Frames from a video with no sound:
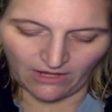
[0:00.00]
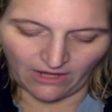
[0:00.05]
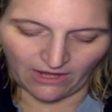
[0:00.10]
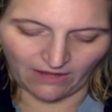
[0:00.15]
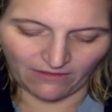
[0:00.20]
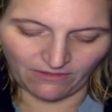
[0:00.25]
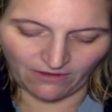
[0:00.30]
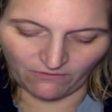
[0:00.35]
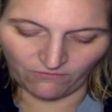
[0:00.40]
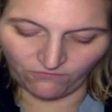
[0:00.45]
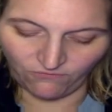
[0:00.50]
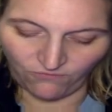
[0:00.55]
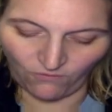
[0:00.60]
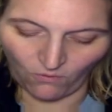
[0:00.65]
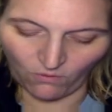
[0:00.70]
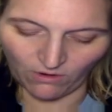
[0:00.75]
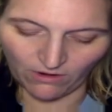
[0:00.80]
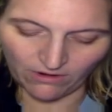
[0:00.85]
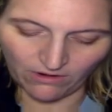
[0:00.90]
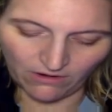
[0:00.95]
And then
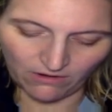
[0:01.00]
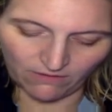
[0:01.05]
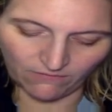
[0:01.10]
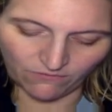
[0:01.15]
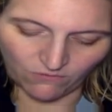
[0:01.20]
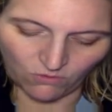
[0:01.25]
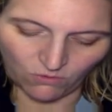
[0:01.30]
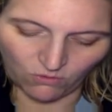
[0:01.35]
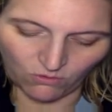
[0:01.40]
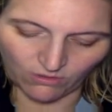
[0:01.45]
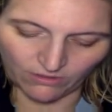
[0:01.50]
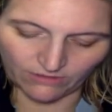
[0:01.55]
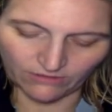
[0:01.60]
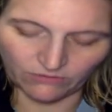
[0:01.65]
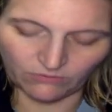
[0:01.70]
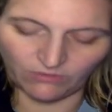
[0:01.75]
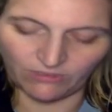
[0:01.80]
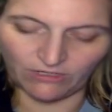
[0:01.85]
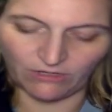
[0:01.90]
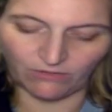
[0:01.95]
4, of
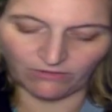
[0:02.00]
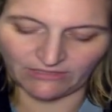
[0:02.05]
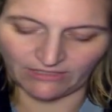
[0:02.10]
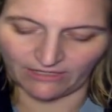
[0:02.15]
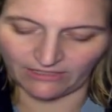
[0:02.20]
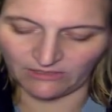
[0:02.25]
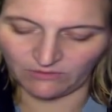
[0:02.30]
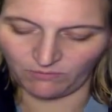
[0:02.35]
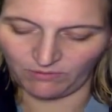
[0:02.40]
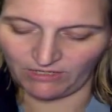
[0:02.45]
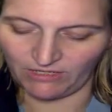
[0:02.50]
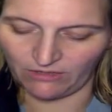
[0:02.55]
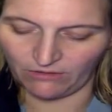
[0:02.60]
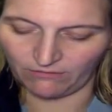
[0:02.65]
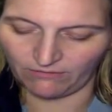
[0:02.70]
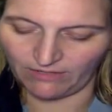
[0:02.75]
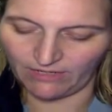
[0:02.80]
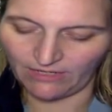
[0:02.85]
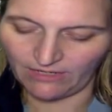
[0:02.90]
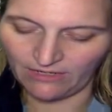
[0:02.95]
course, we know is
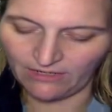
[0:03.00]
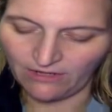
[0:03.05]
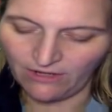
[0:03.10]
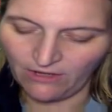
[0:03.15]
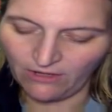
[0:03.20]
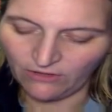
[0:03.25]
sp3.